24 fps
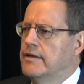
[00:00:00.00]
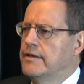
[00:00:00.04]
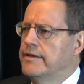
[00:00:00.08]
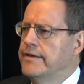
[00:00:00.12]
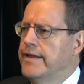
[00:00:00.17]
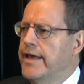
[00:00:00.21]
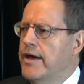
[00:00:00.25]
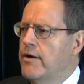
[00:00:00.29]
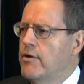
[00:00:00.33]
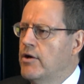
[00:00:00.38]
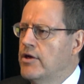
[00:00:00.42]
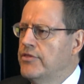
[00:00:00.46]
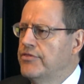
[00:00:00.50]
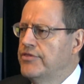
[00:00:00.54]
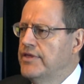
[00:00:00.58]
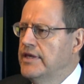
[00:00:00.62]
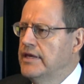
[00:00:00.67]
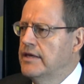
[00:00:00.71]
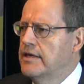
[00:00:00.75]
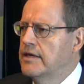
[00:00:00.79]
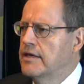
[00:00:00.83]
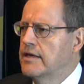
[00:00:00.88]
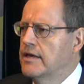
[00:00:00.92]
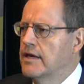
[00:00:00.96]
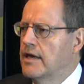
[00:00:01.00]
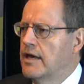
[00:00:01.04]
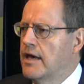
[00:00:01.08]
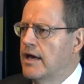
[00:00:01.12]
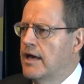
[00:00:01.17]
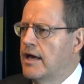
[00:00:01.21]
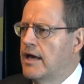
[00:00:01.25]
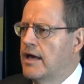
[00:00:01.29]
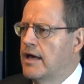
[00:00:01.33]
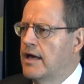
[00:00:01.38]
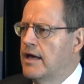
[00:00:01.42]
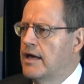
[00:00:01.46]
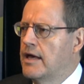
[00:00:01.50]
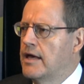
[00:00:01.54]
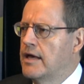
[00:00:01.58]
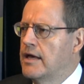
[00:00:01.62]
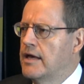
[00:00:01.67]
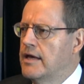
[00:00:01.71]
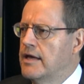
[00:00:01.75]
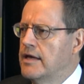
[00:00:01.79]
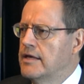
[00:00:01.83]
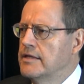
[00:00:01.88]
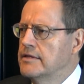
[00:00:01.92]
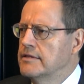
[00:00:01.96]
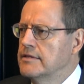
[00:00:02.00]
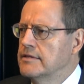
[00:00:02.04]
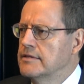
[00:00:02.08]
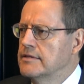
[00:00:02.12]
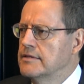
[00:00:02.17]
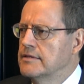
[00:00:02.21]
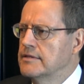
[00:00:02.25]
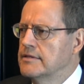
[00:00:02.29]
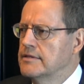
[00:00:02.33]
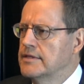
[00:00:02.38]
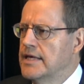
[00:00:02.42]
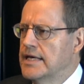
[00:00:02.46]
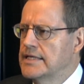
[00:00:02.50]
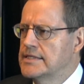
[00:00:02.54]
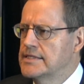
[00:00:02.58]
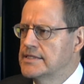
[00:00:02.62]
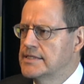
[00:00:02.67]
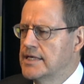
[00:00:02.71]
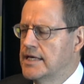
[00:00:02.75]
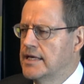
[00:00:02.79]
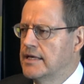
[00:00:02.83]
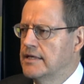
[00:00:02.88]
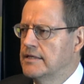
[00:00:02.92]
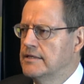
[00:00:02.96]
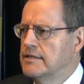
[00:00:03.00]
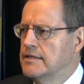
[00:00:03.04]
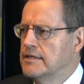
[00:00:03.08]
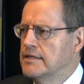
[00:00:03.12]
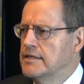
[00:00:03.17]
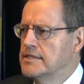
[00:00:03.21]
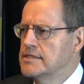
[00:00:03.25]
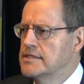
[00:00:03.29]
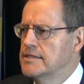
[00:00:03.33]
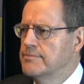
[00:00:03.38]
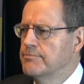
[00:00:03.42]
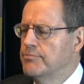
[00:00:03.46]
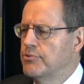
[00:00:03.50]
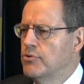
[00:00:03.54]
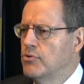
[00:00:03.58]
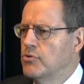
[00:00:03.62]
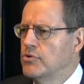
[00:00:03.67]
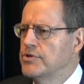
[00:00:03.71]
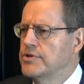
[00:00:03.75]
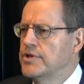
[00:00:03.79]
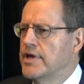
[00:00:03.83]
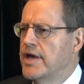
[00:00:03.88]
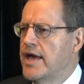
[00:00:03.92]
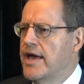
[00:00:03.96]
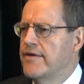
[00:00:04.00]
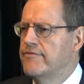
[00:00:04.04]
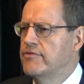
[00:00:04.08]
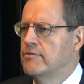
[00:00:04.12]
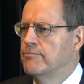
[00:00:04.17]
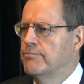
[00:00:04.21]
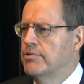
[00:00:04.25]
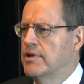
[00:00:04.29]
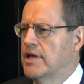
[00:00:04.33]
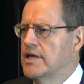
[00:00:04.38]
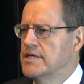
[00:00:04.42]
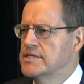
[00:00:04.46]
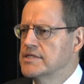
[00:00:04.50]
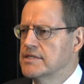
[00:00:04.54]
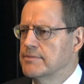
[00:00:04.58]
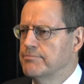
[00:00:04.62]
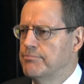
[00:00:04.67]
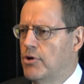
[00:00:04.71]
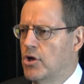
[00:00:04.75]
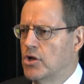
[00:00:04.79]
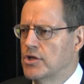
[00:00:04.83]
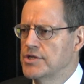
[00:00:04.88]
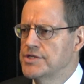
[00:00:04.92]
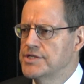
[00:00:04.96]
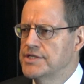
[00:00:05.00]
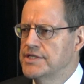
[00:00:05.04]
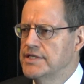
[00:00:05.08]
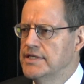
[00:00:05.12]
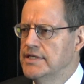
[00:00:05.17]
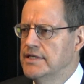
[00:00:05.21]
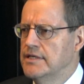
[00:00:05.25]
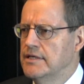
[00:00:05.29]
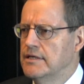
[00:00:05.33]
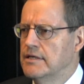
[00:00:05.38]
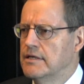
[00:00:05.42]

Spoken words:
Now, I think that said, it's important to have in place a policy